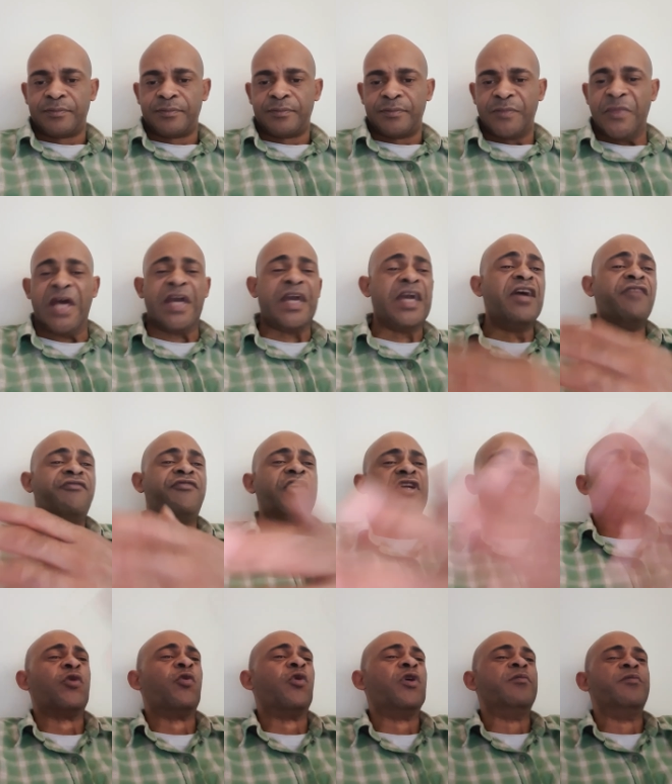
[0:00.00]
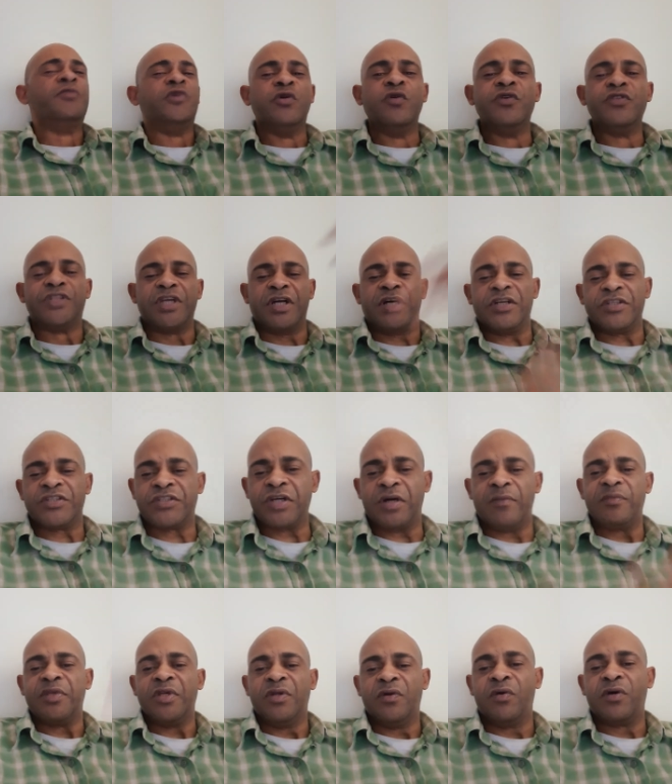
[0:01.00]
Like if you're doing music or
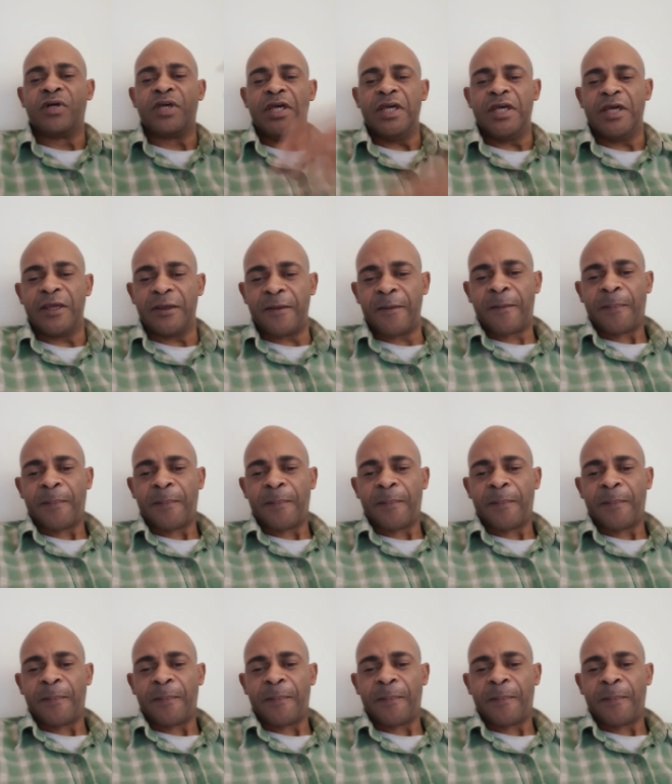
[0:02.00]
something, okay.